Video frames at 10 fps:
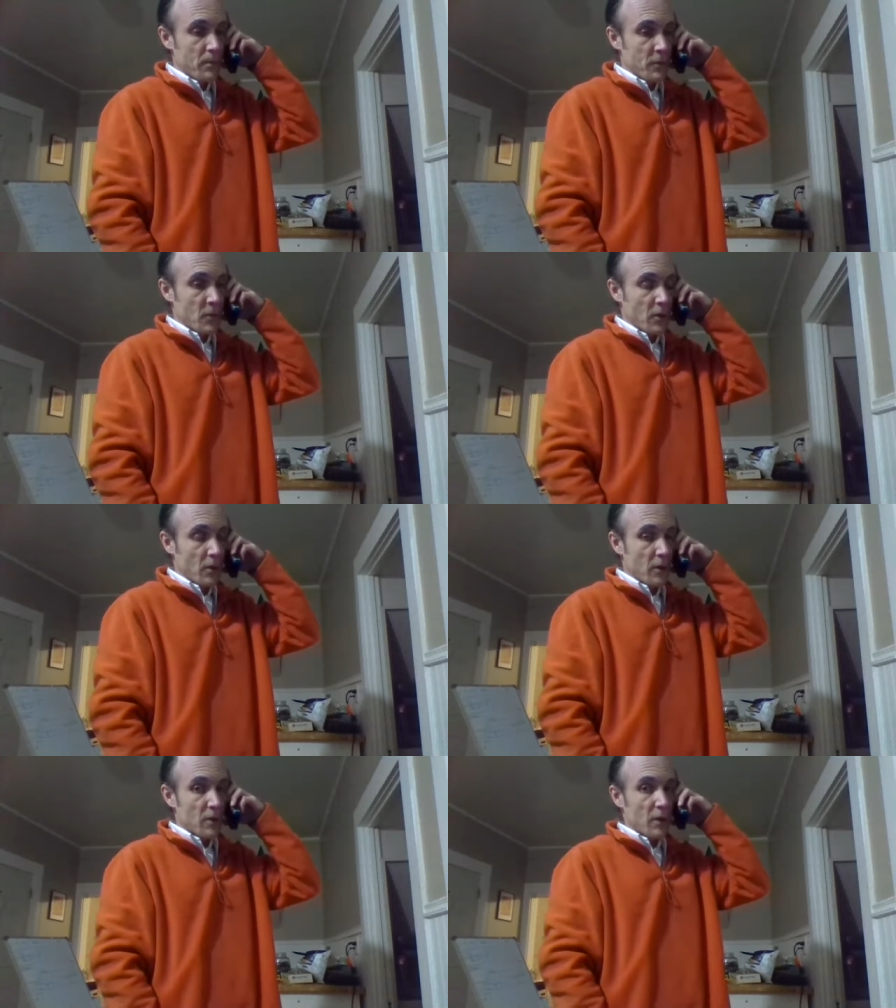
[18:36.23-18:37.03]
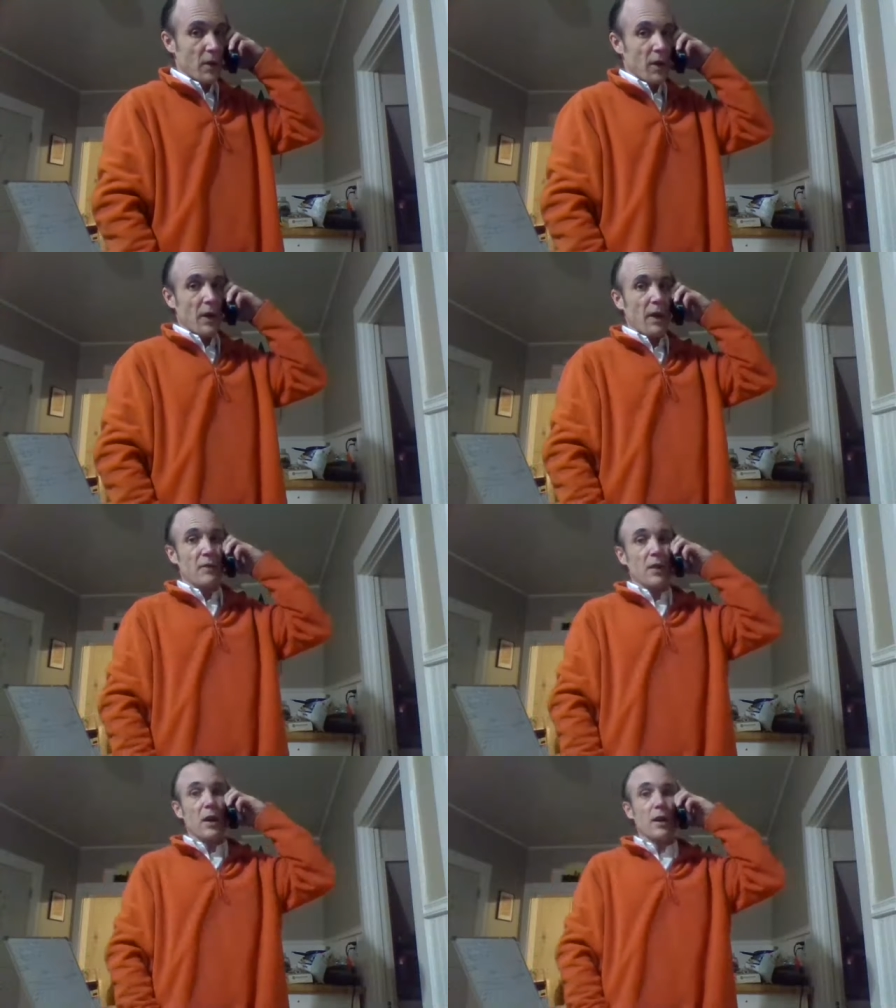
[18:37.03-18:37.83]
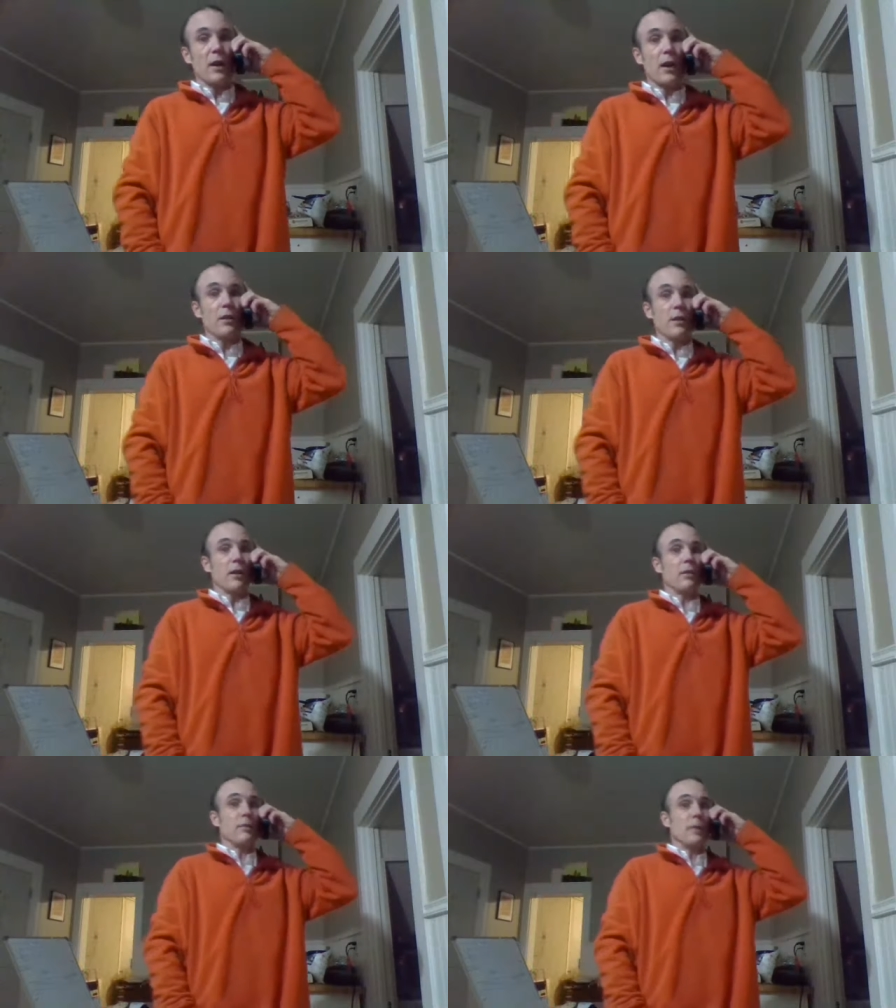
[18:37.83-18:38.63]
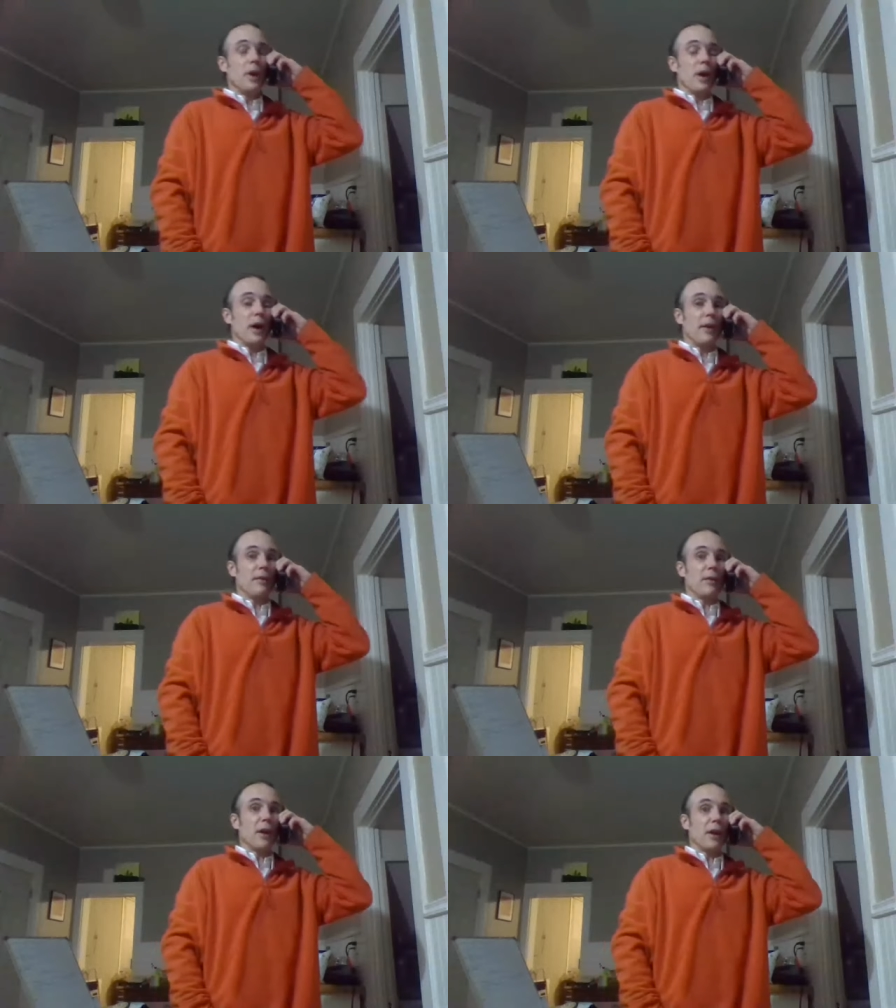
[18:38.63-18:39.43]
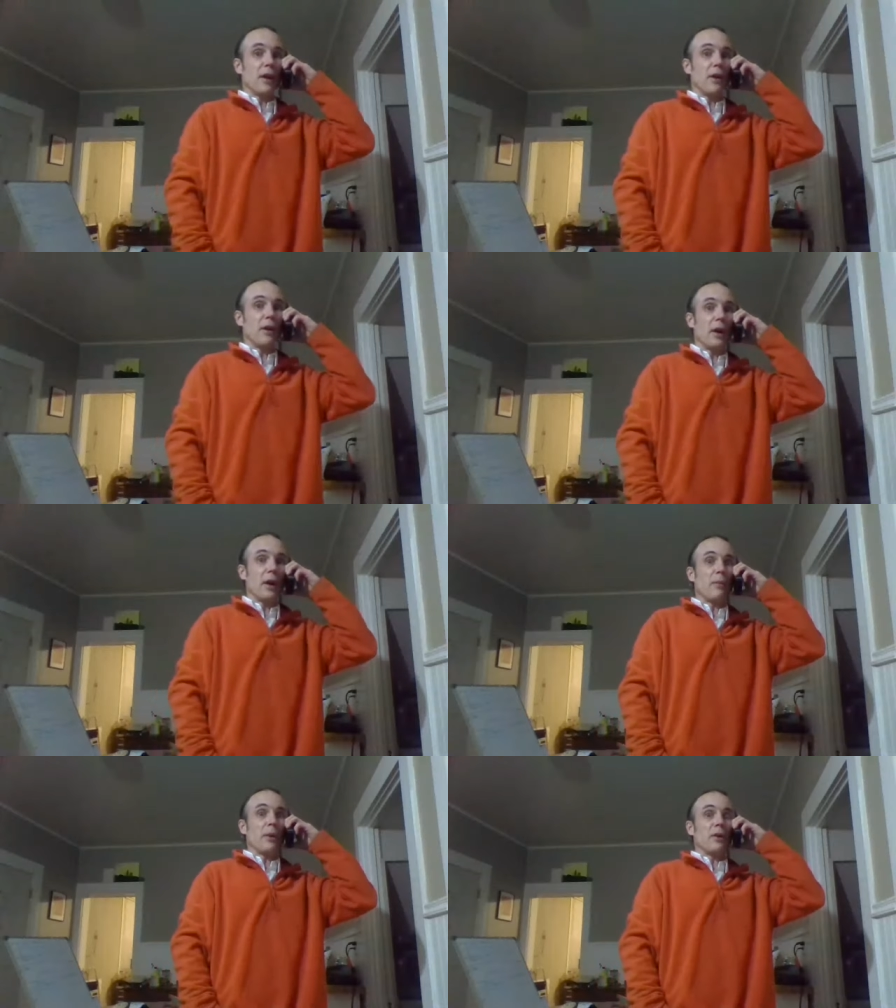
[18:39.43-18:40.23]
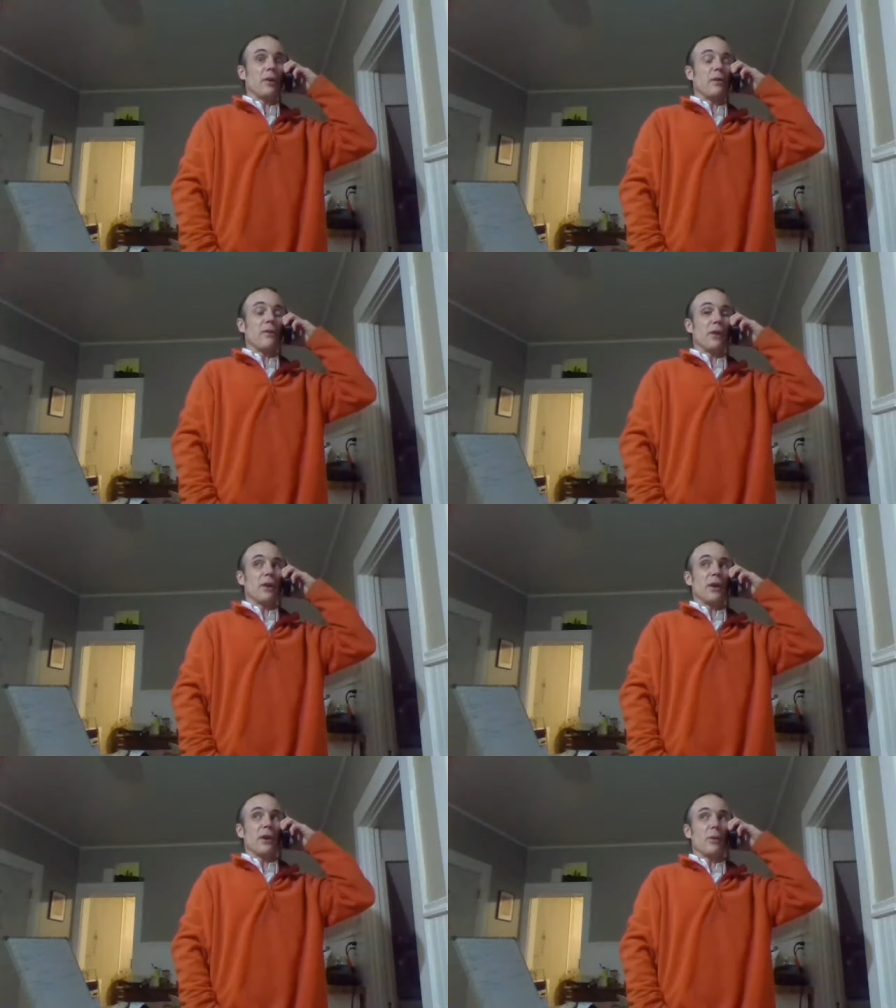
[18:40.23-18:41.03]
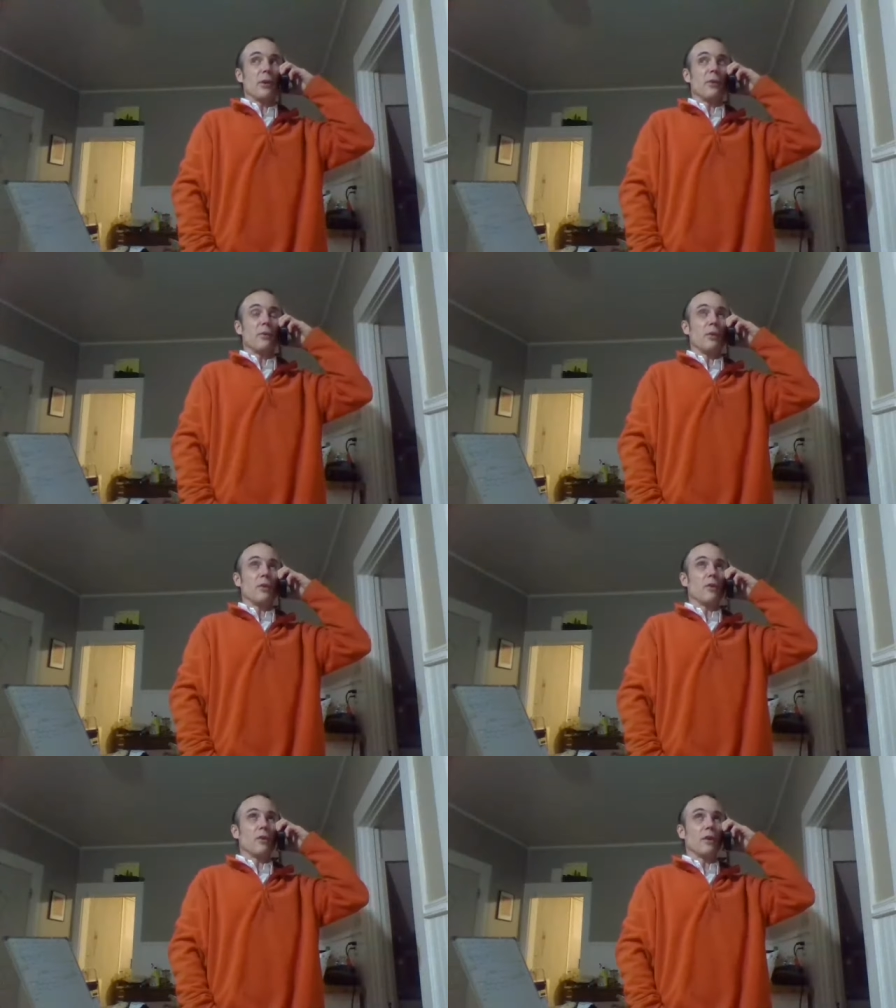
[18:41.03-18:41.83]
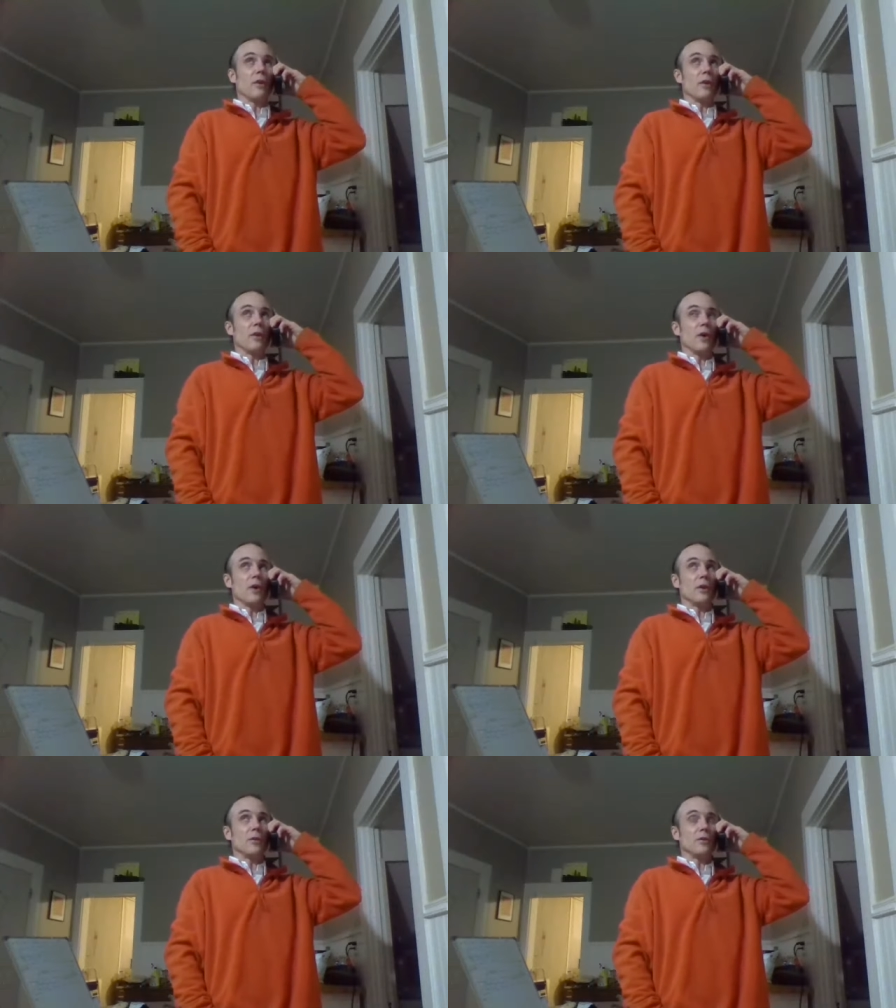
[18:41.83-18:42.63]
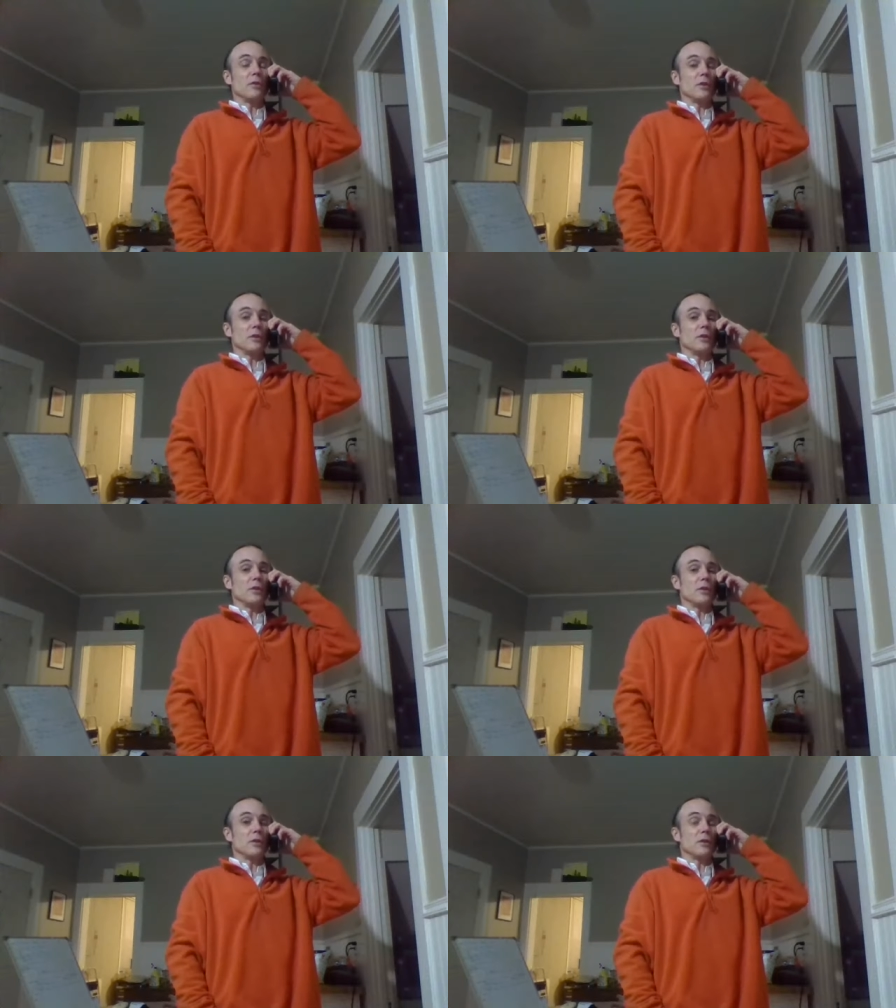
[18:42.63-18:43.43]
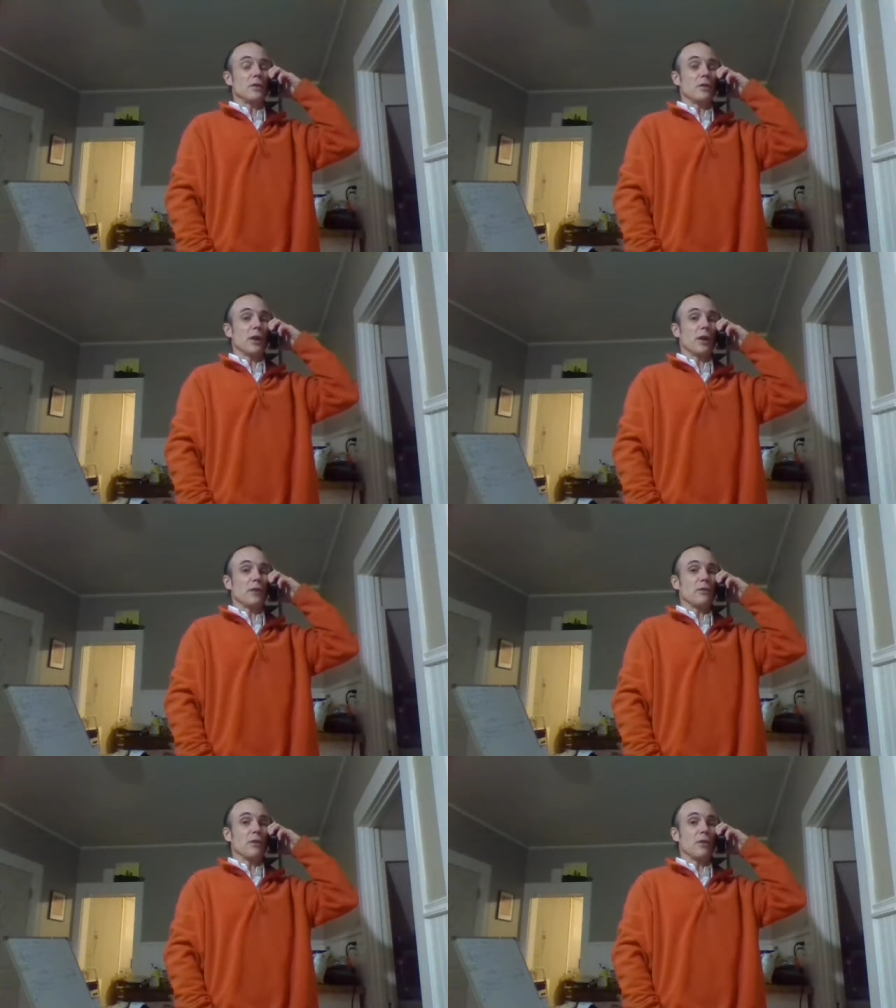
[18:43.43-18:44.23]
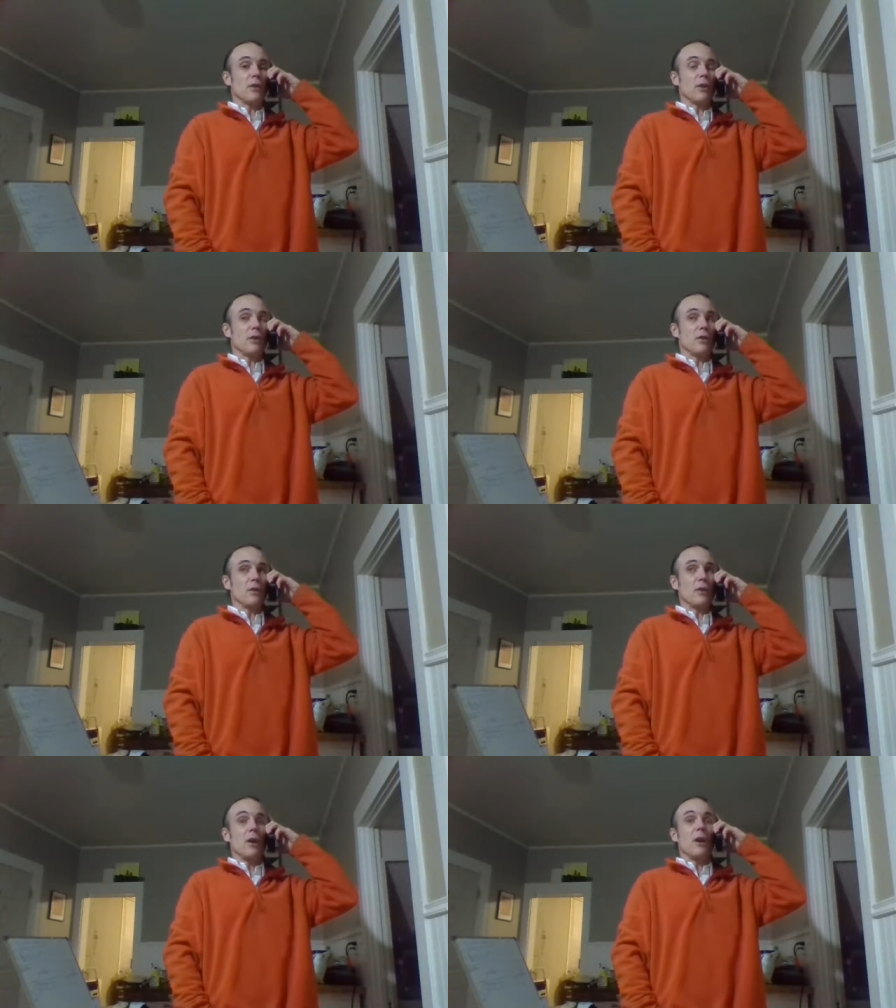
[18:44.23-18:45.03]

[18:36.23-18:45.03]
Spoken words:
So I've got a nothing. I've got how am I going to figure out a way to weasel into college just to correct a few things.